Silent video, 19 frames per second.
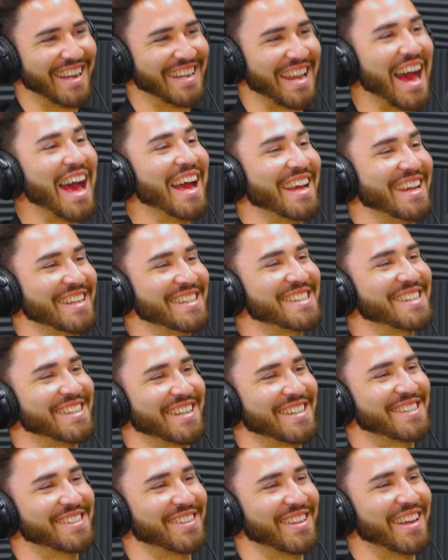guy dies
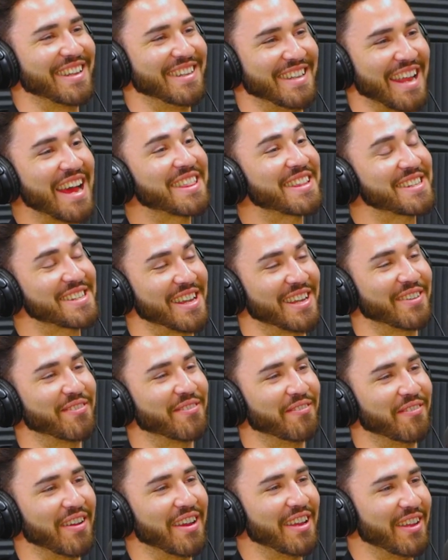because yeah, death is like
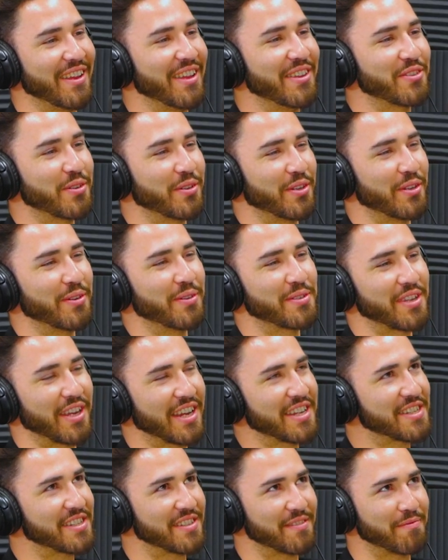introduced. I
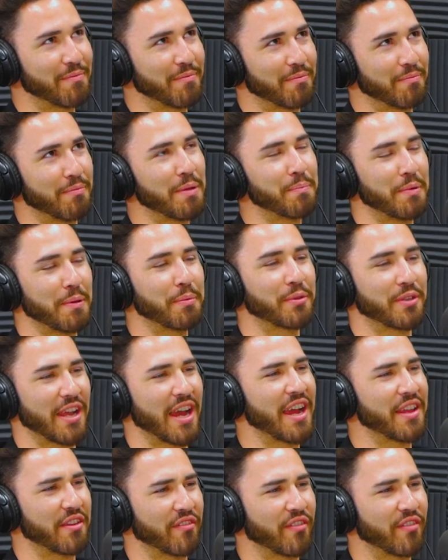guess people die